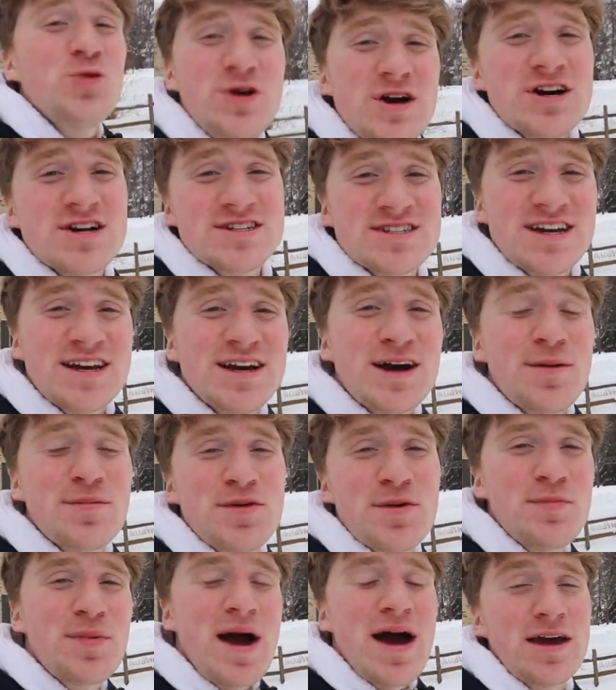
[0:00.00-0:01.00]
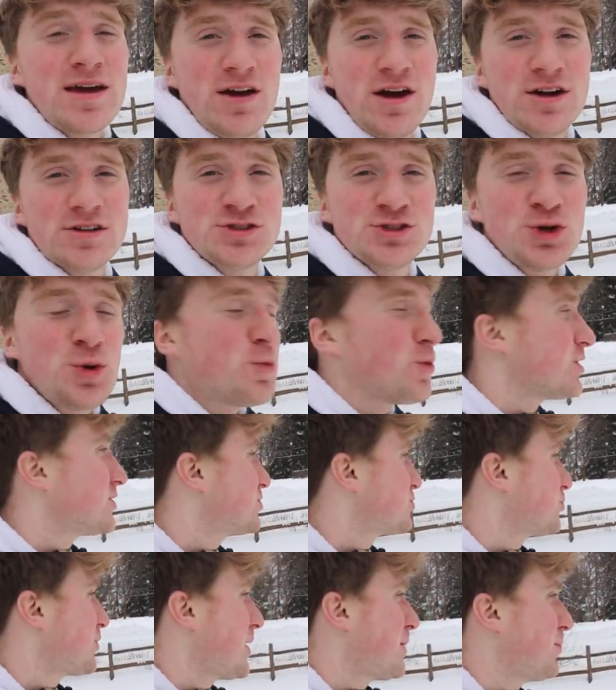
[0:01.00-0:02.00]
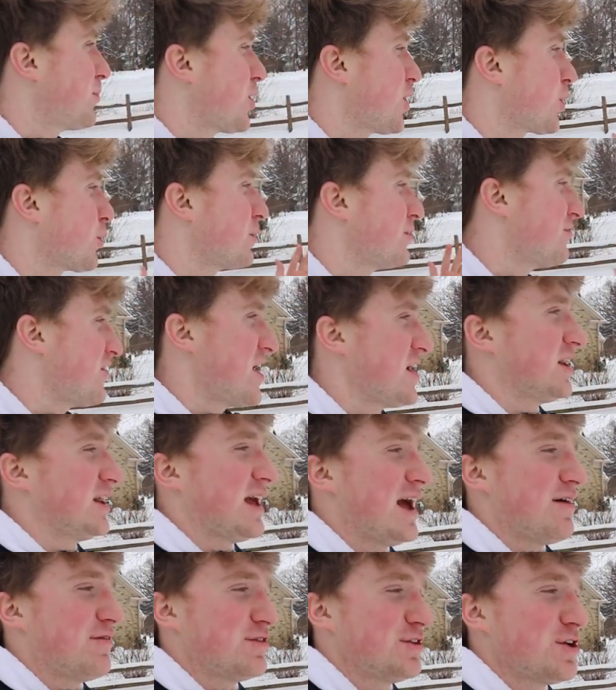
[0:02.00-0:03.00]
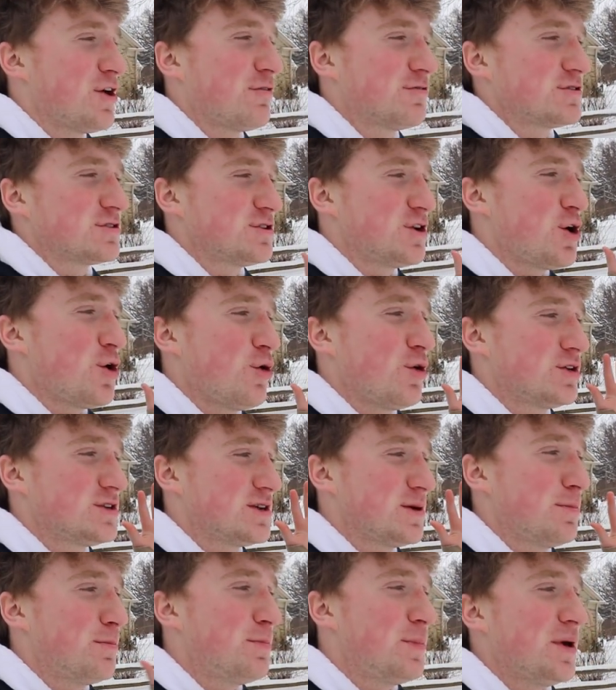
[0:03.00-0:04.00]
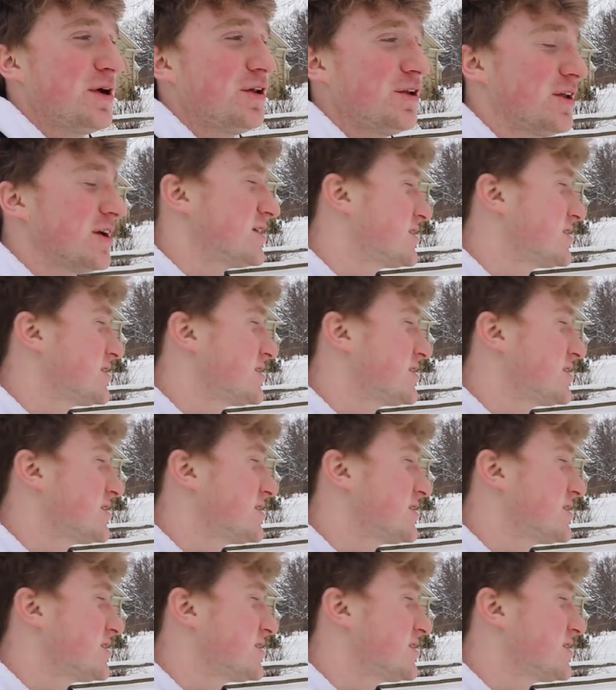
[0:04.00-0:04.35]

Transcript: we are setting up the backyard snowboarding terrain park. We finally have enough snow to build